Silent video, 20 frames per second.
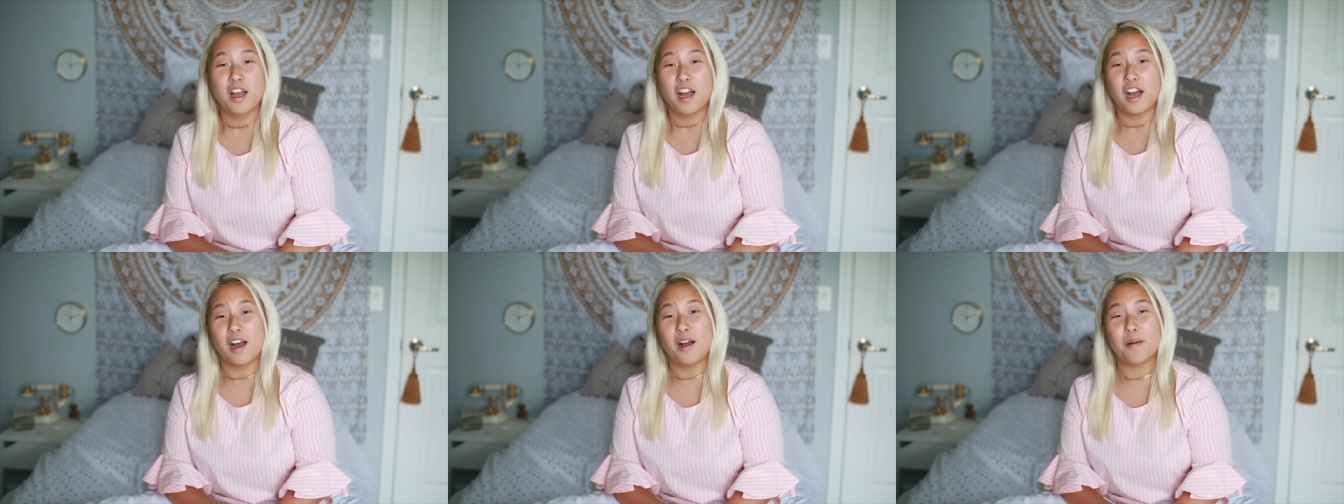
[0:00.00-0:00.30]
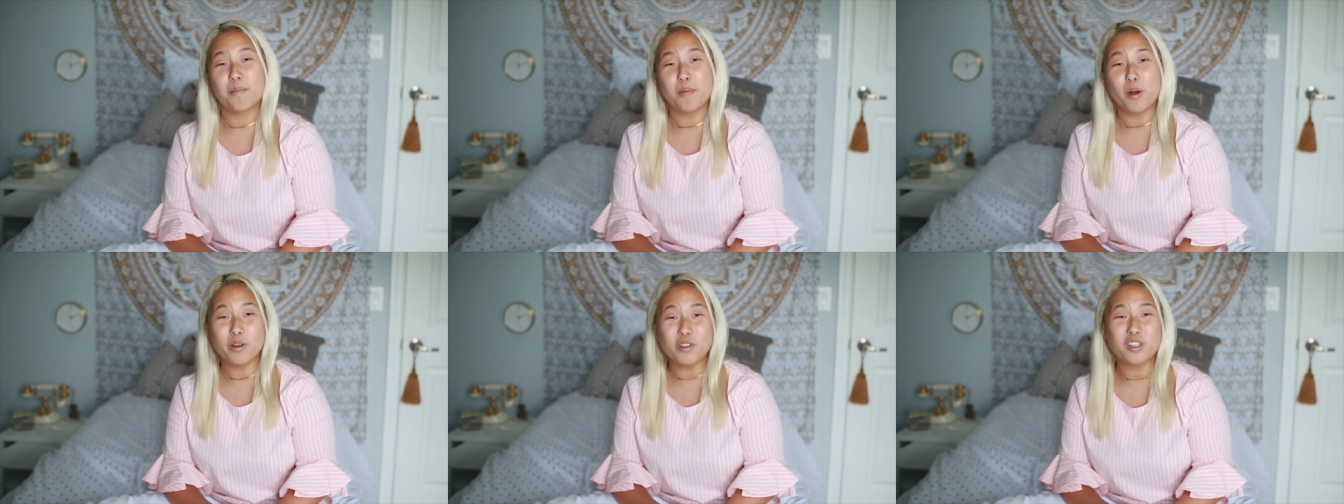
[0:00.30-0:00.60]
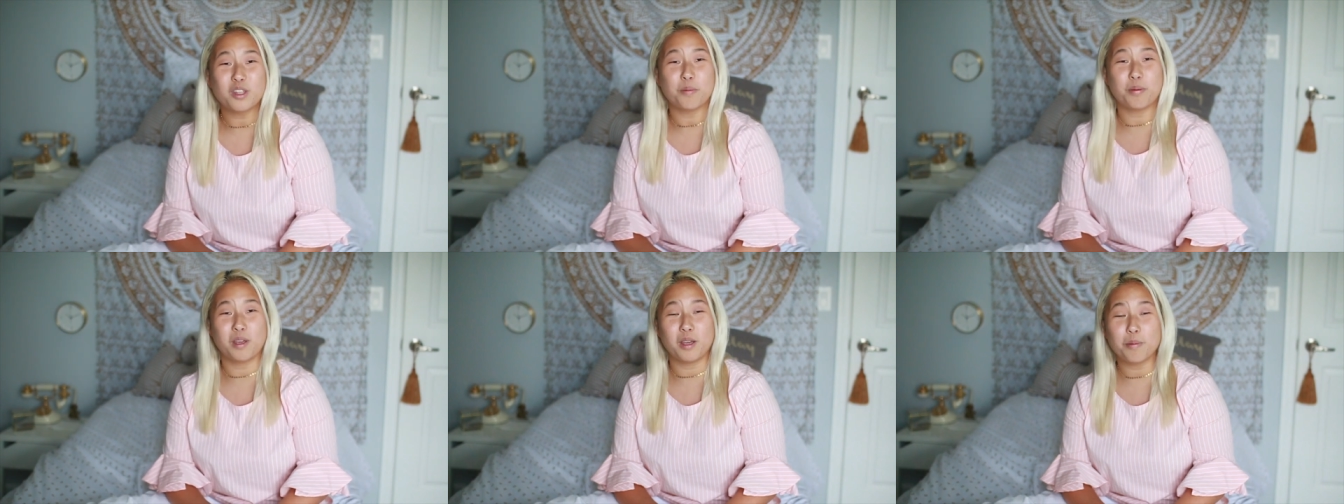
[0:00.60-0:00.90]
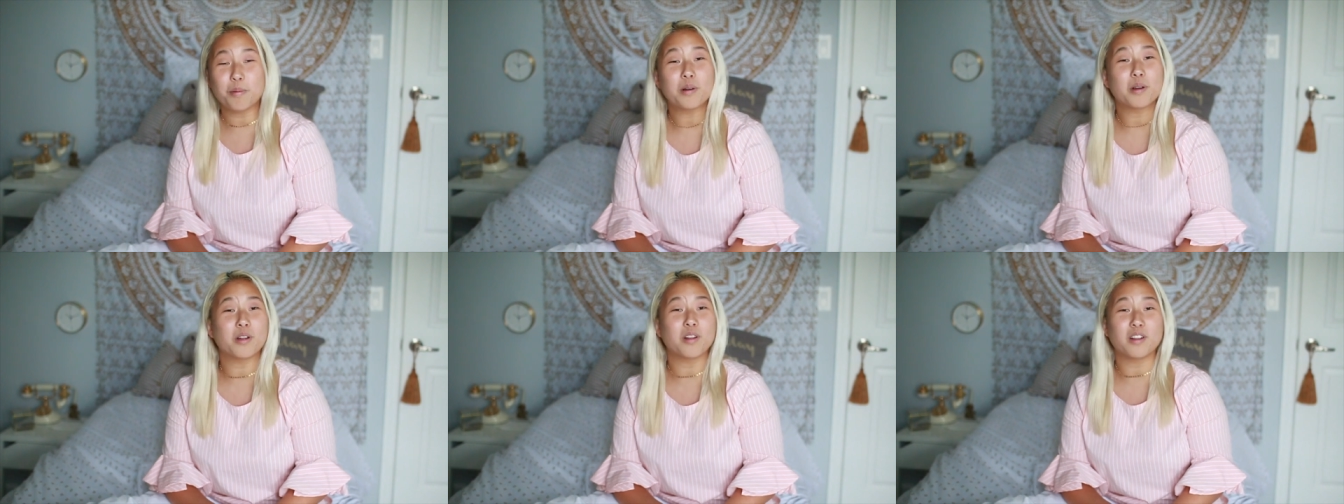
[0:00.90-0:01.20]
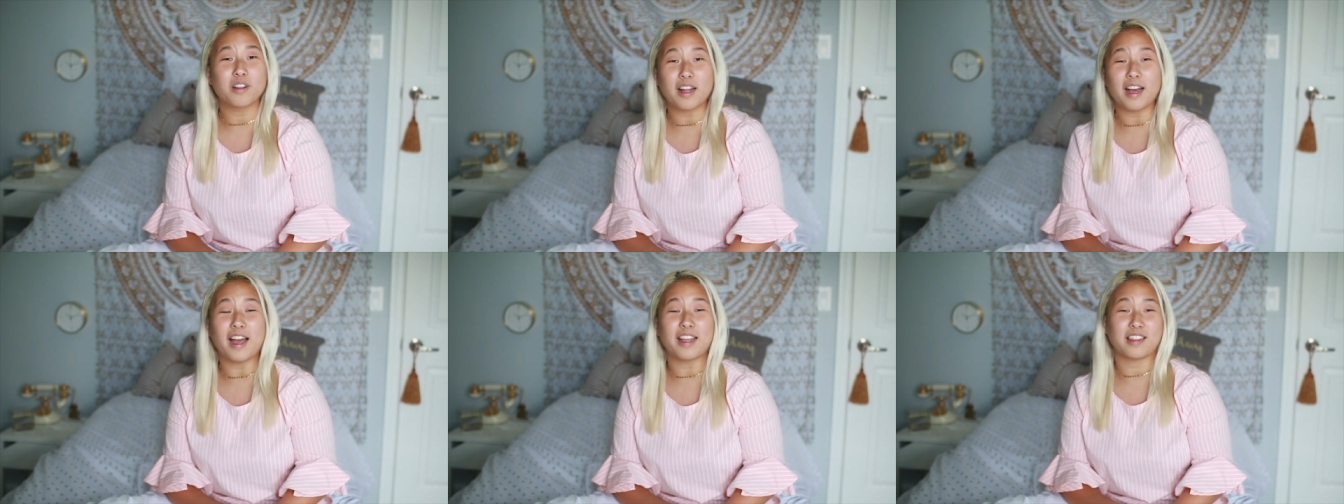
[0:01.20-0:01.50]
Um, most of the
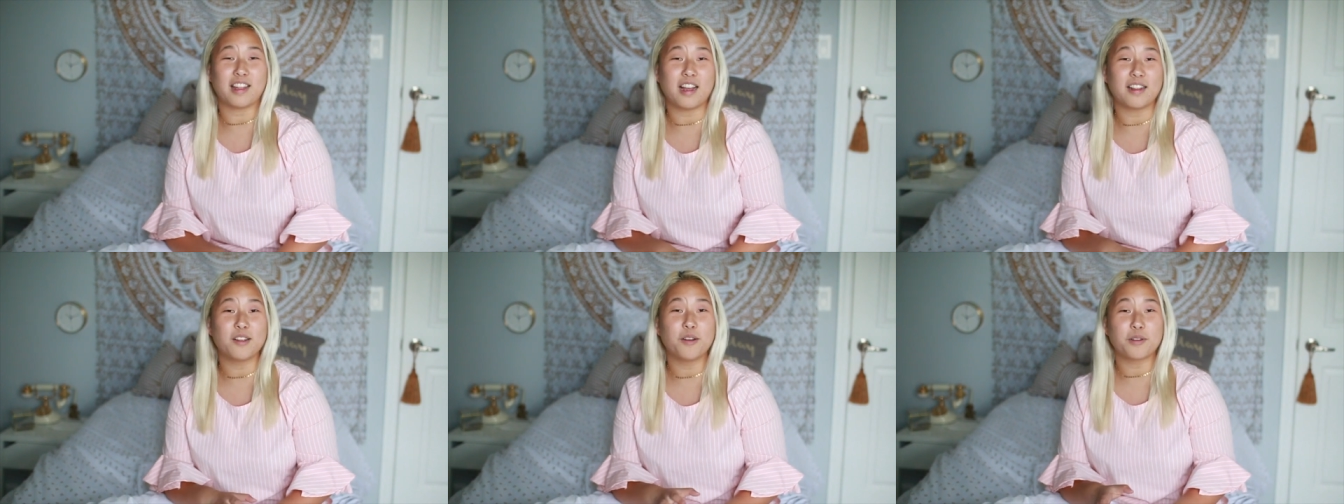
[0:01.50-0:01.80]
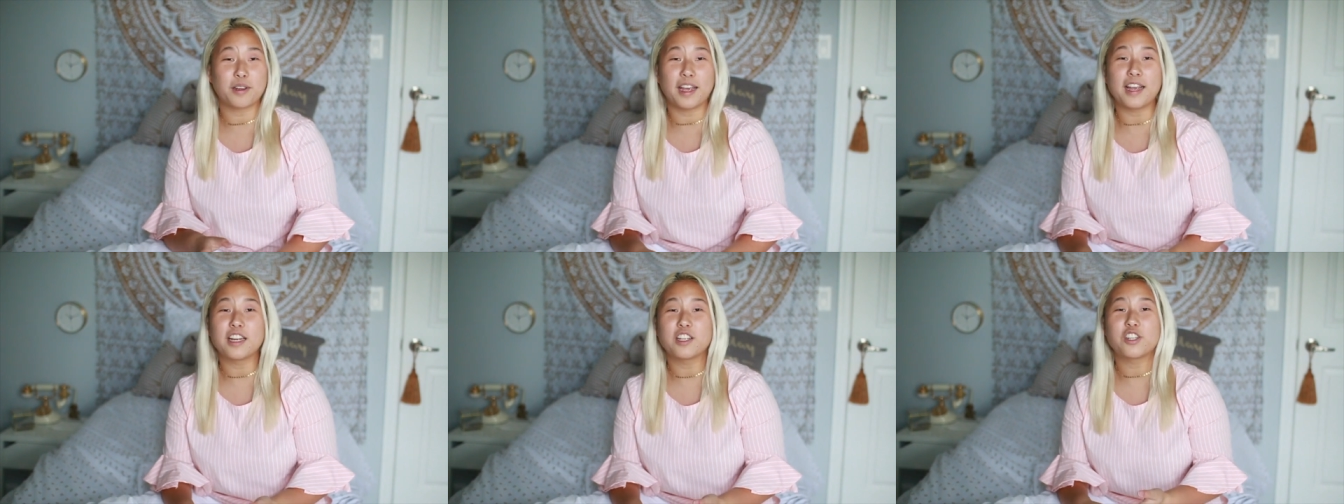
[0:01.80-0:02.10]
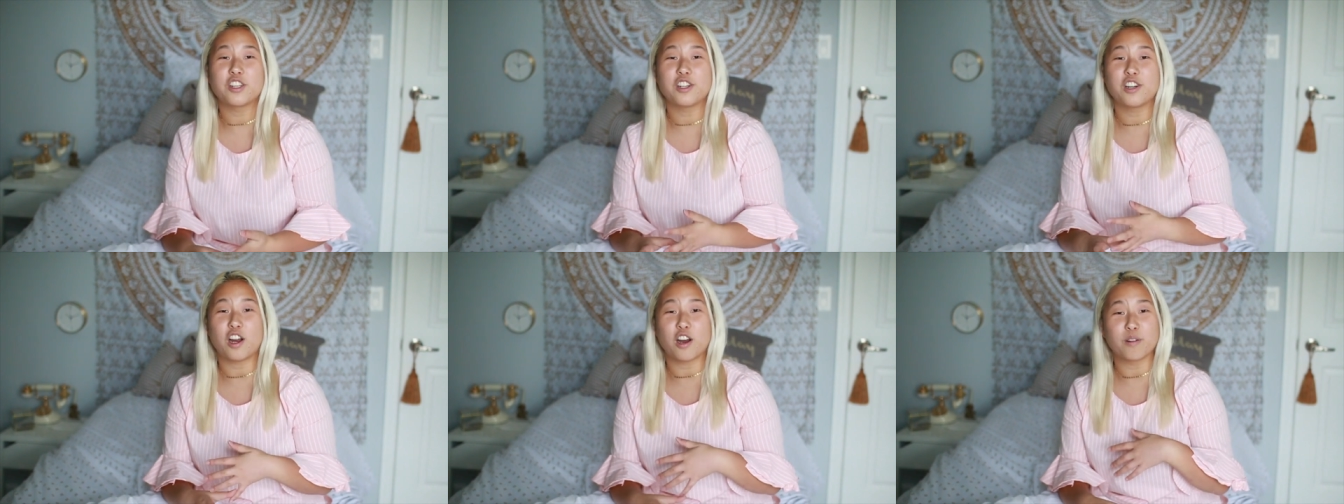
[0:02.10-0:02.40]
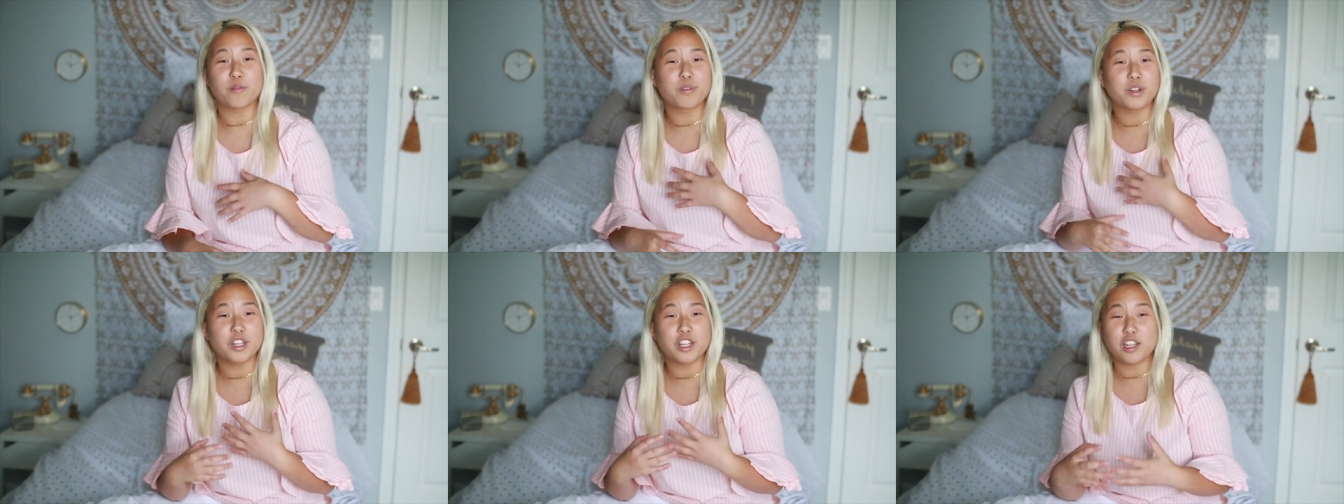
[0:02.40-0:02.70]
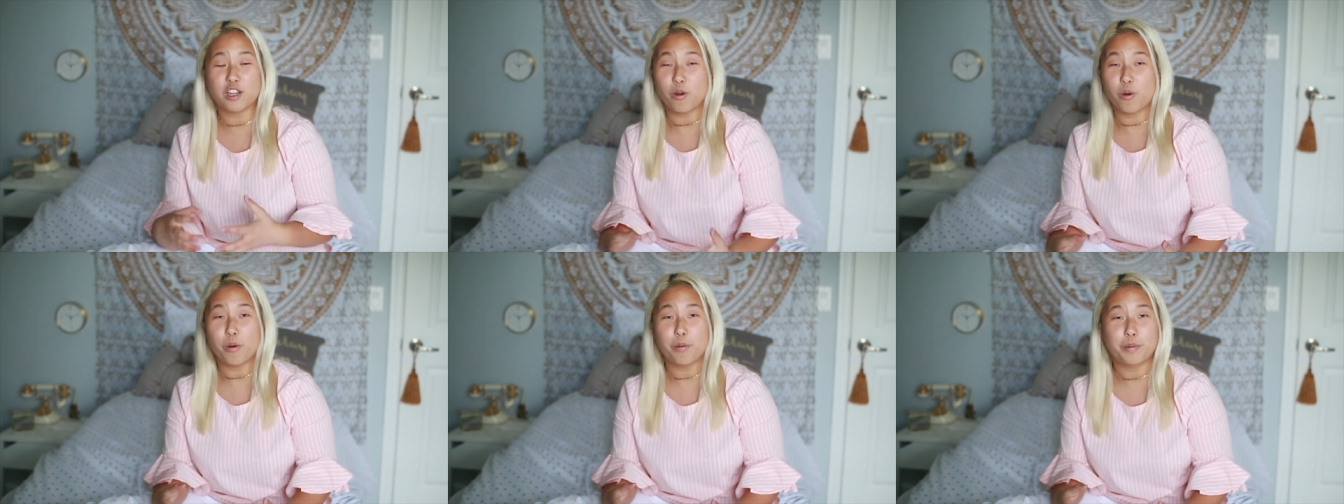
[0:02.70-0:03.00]
people at that location are
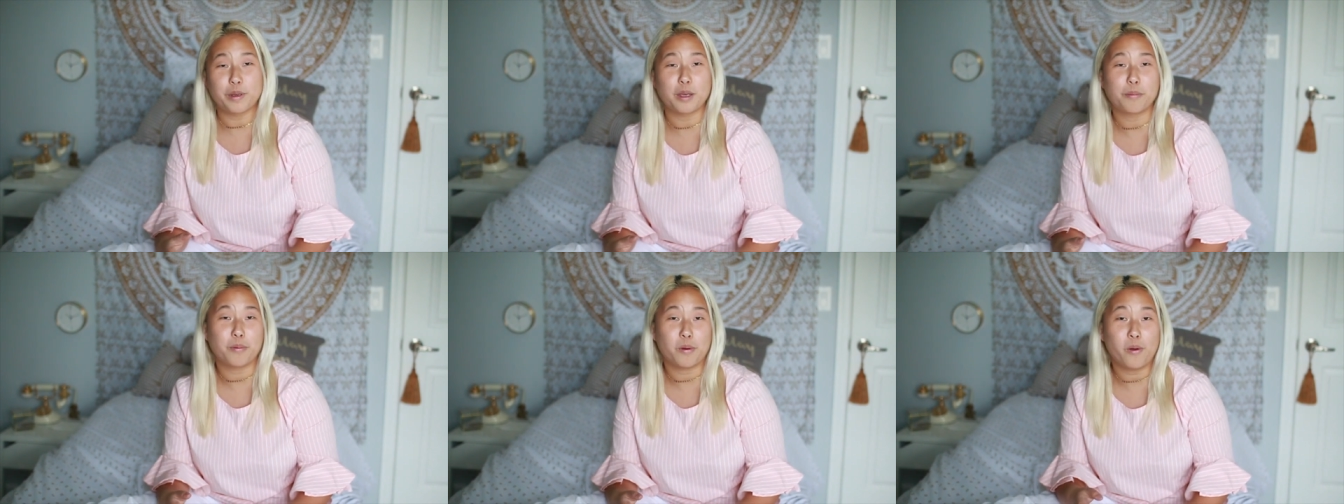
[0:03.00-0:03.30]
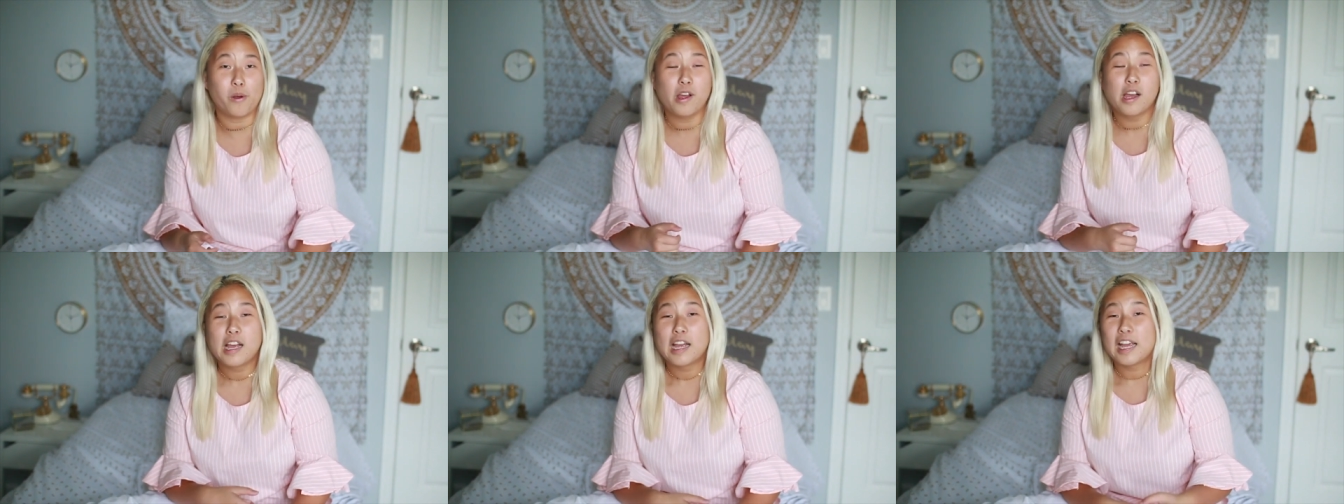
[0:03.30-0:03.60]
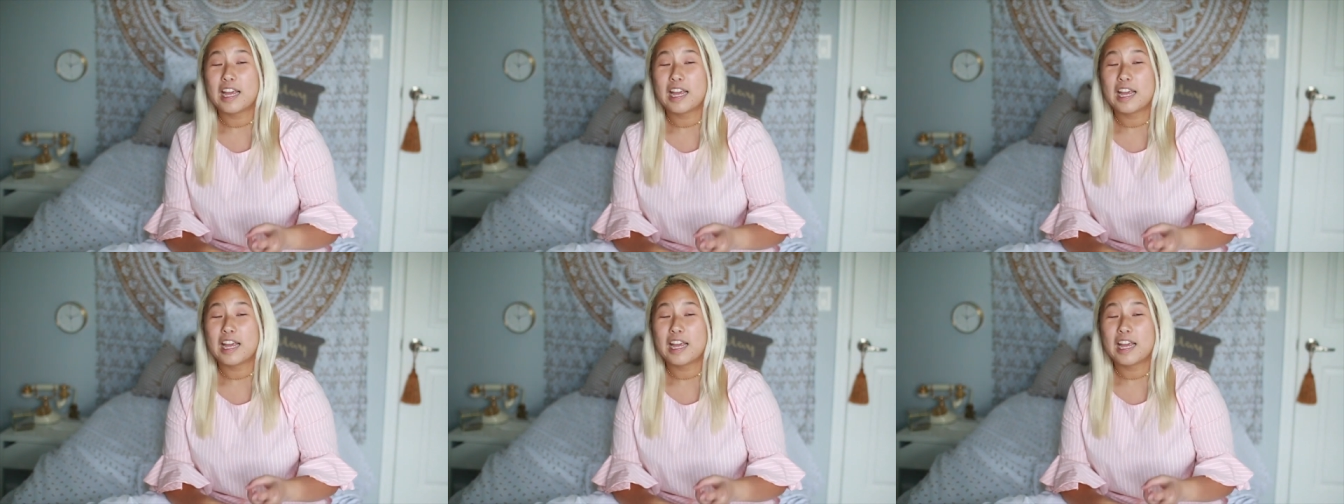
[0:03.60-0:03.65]
really cool people.